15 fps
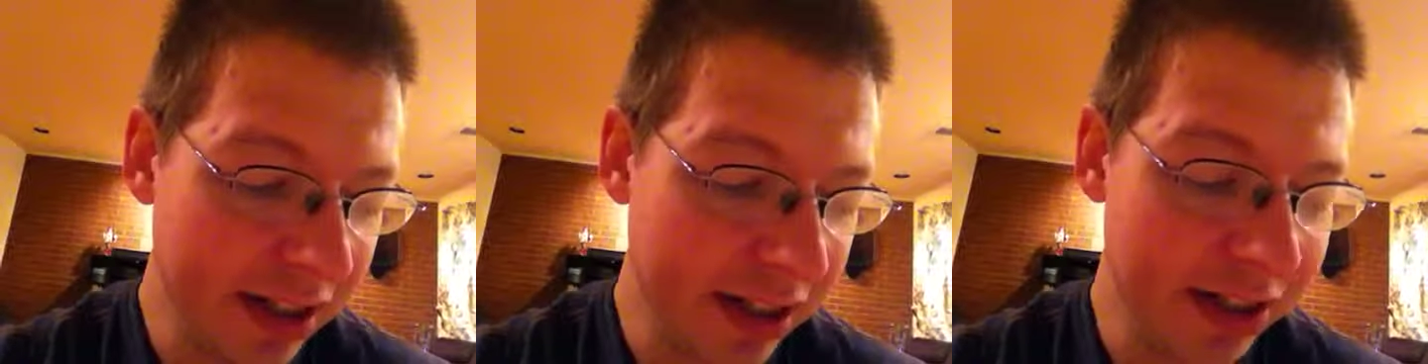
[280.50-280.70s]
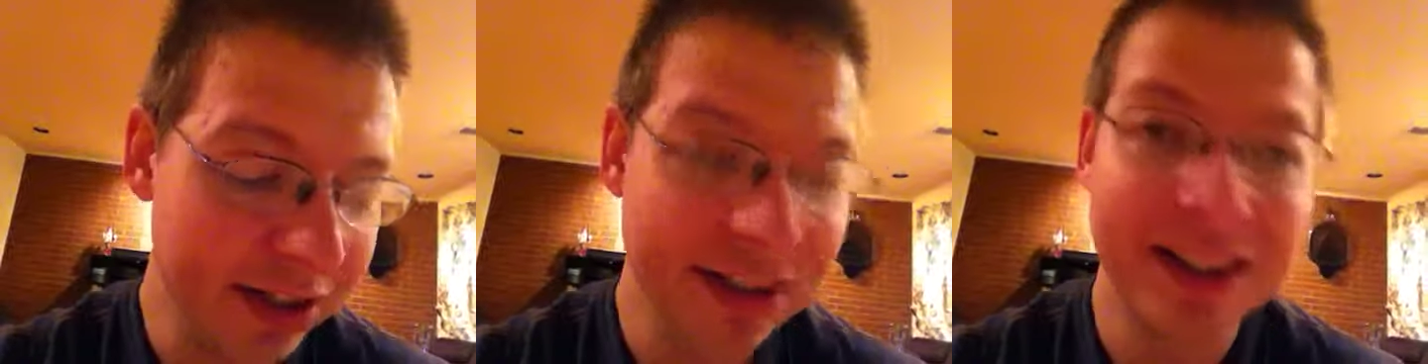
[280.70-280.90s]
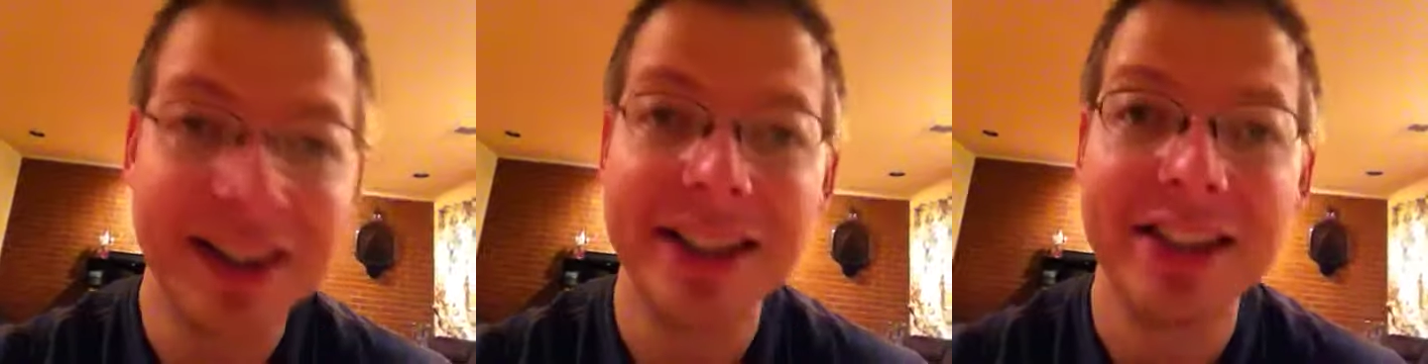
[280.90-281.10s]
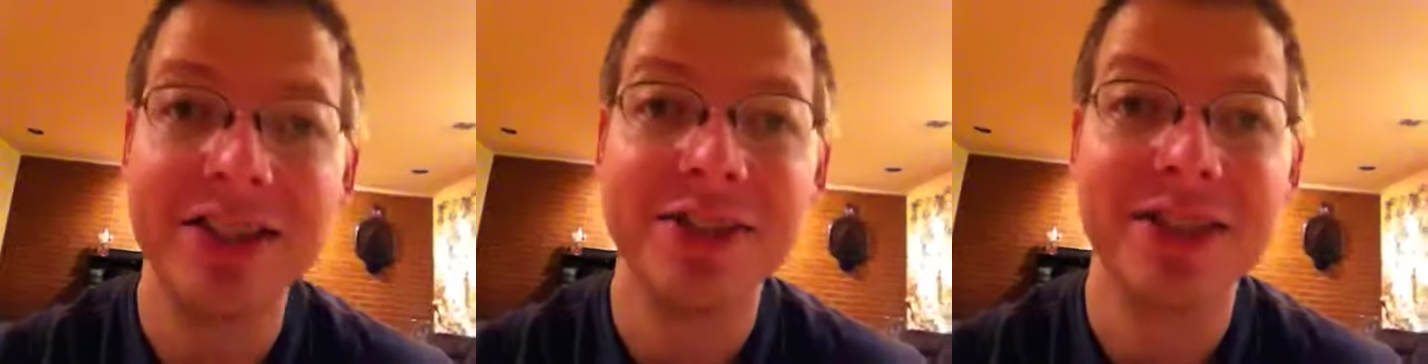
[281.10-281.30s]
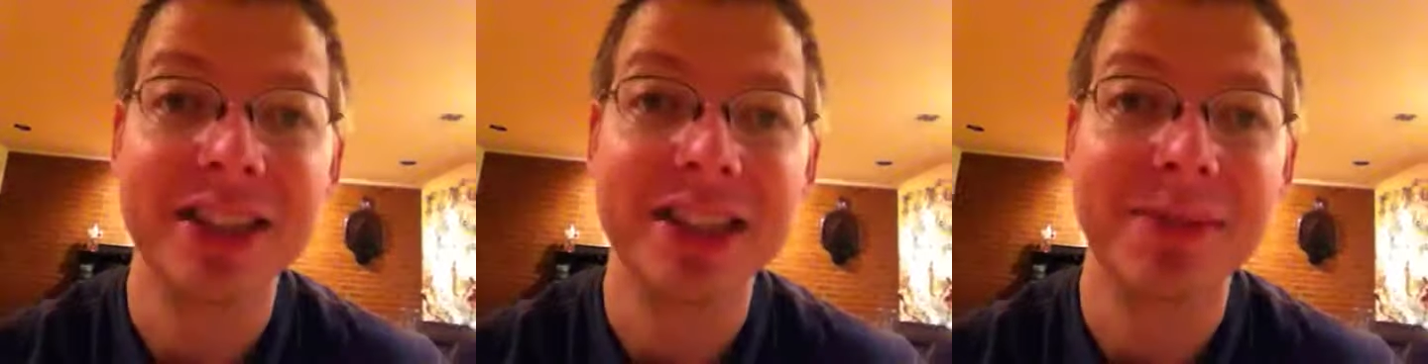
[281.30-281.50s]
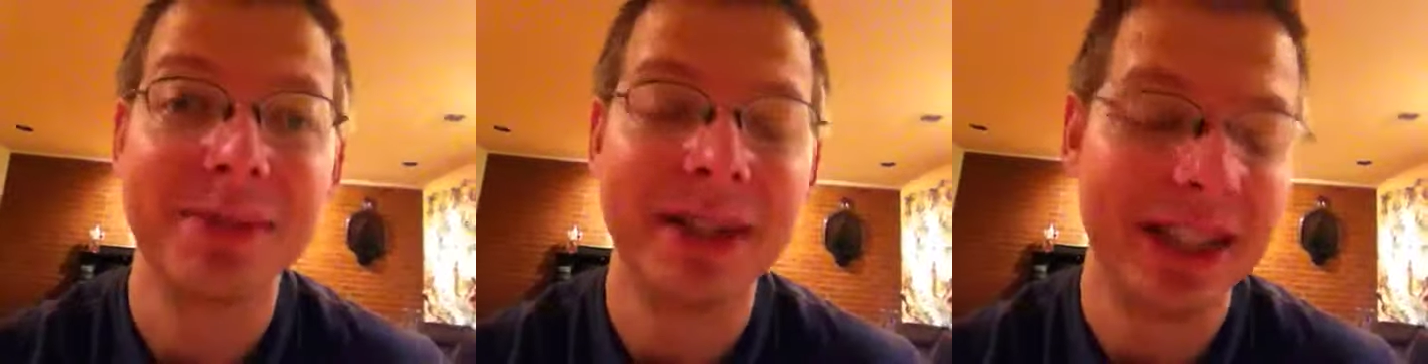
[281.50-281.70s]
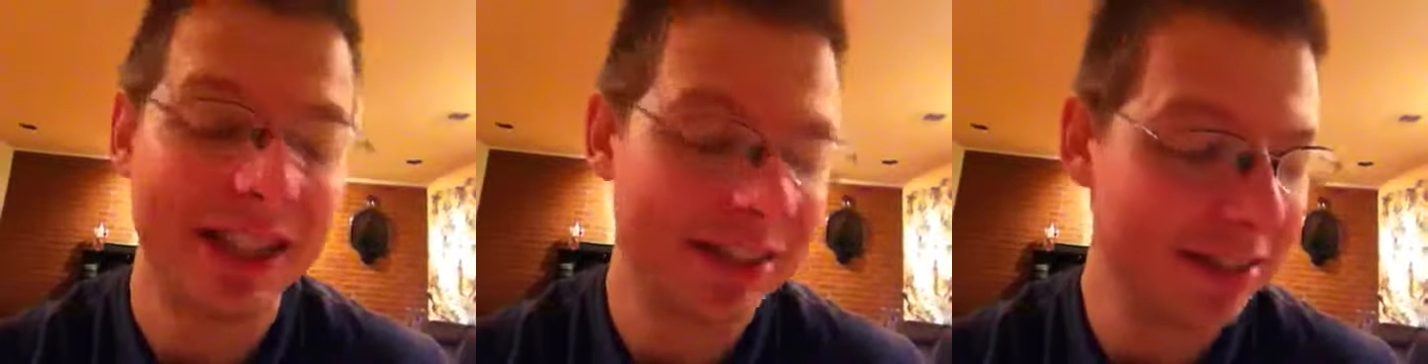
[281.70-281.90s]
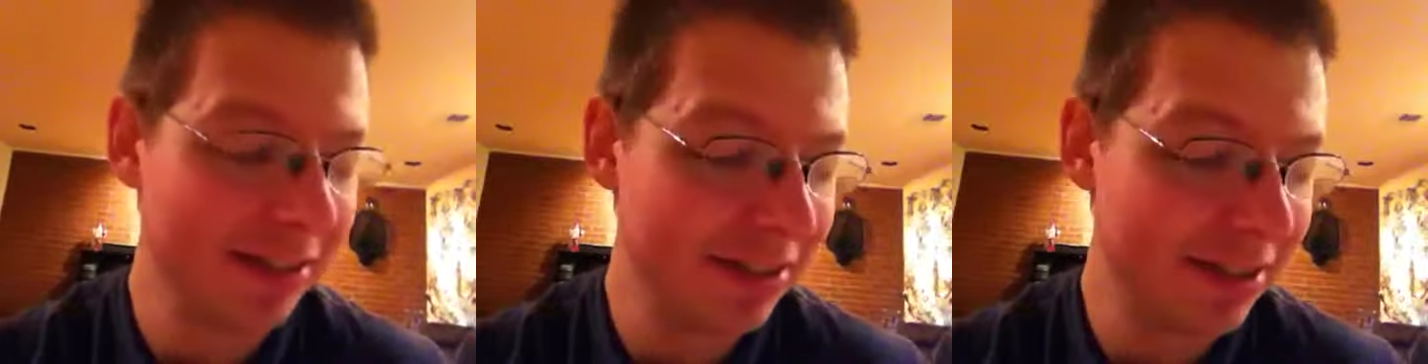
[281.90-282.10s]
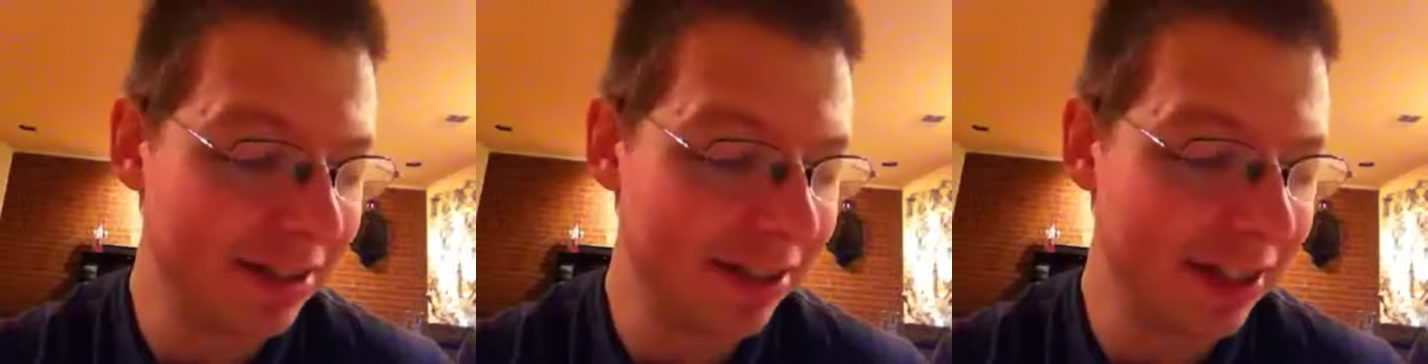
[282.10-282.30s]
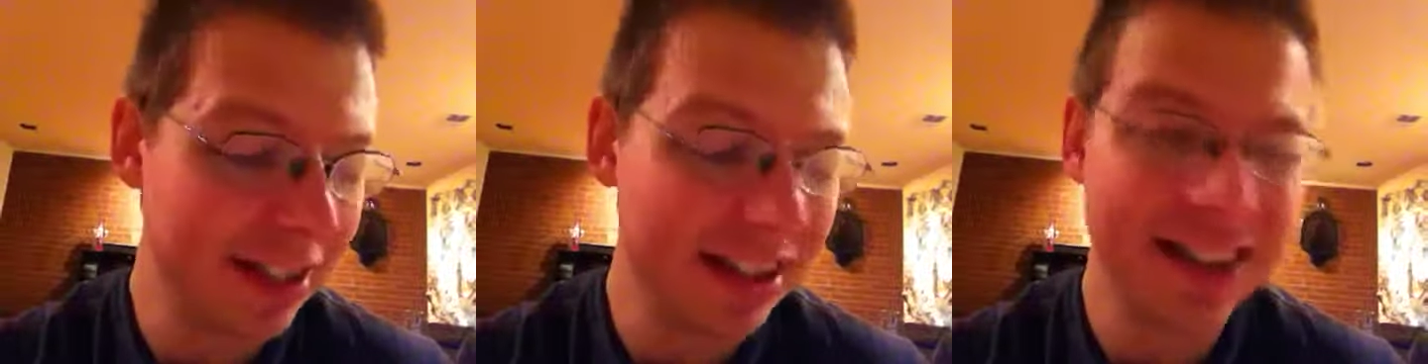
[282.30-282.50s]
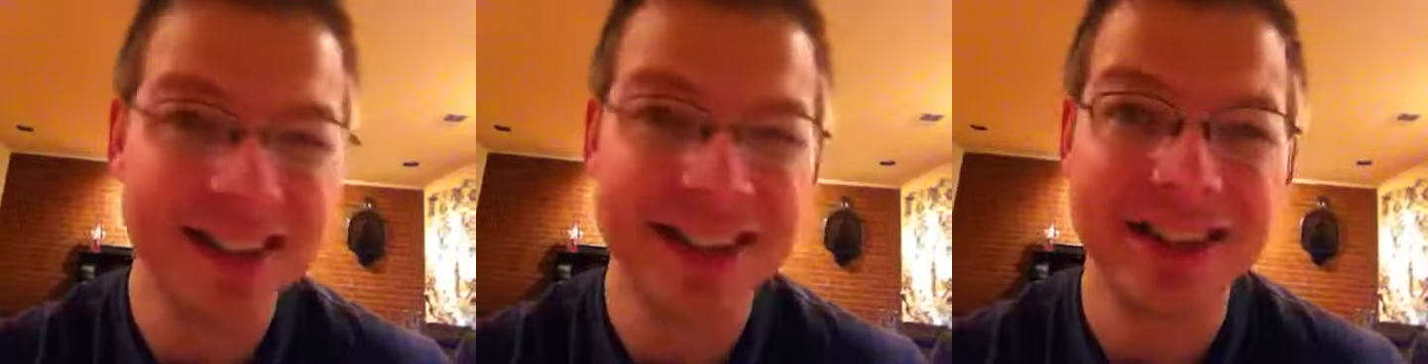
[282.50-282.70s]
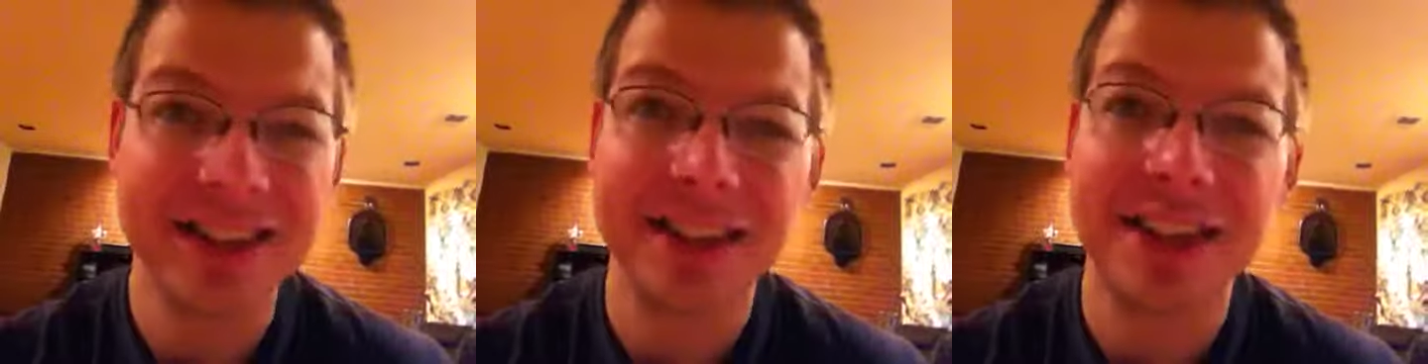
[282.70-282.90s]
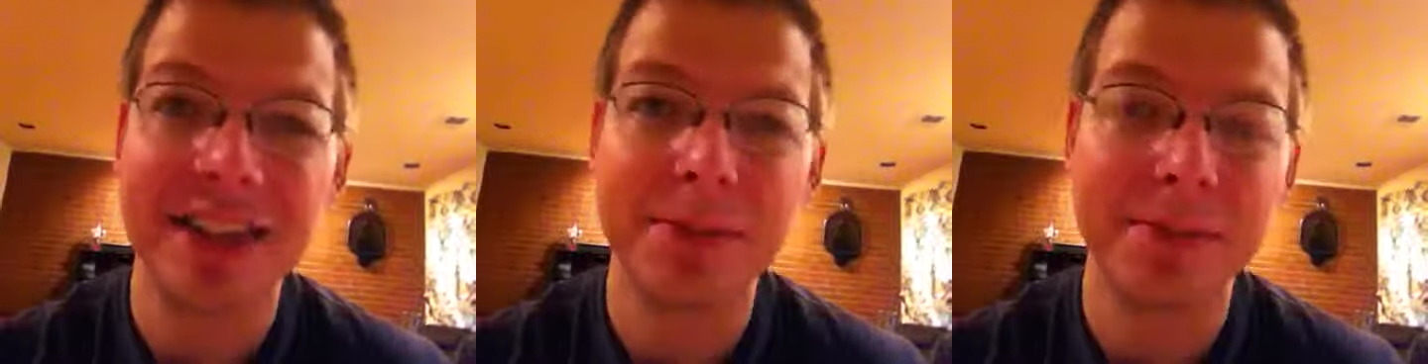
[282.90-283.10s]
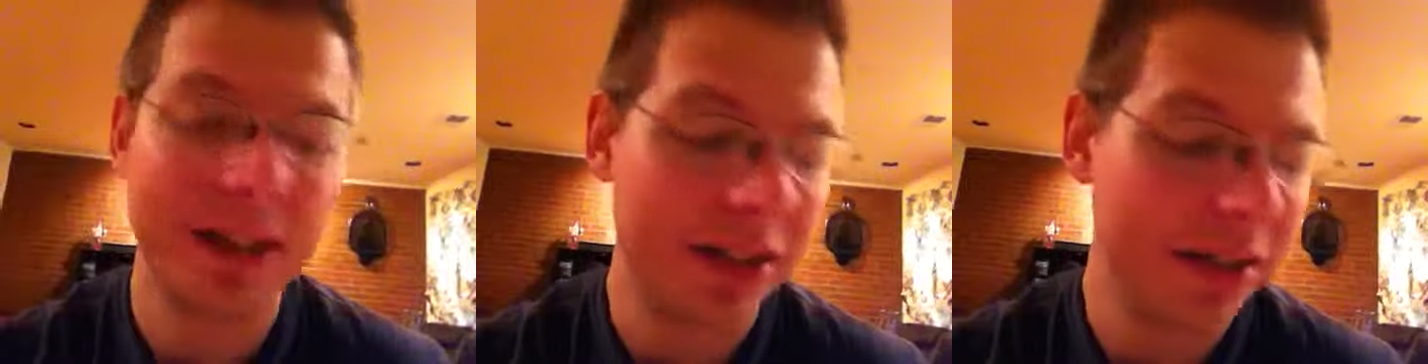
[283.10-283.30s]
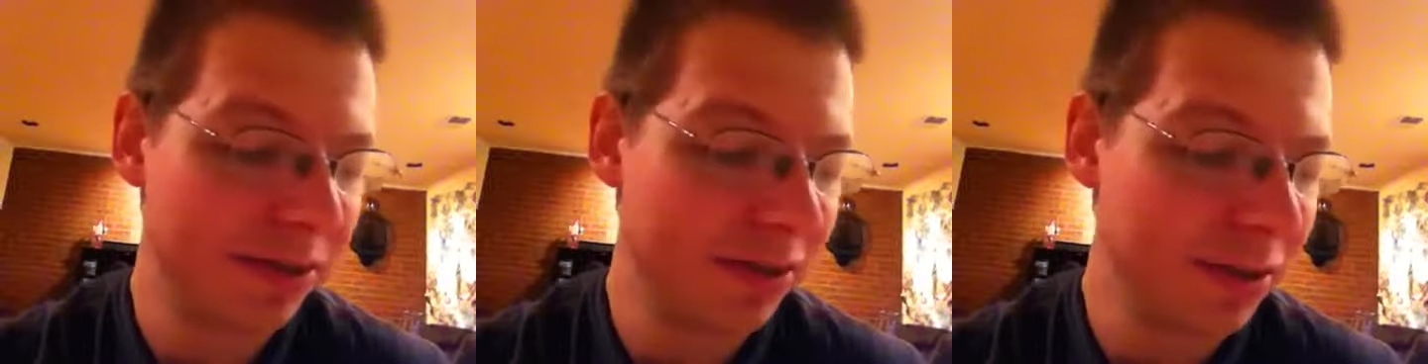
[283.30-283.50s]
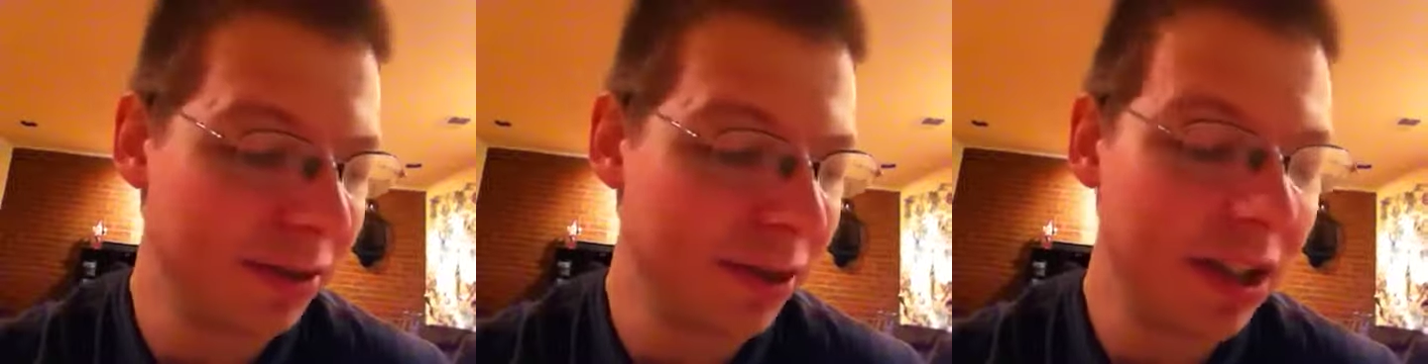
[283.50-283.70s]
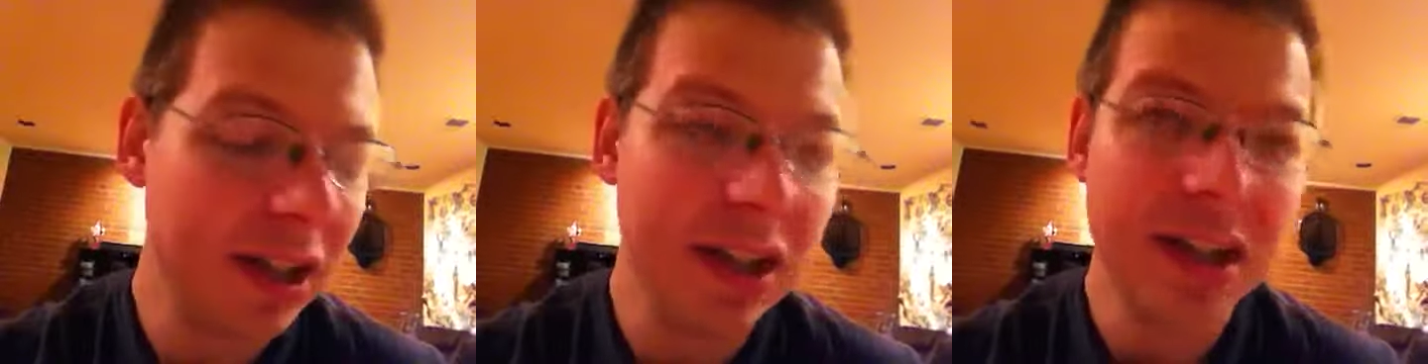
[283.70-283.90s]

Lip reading: They're the things you expect. So I thought that was kind of powerful.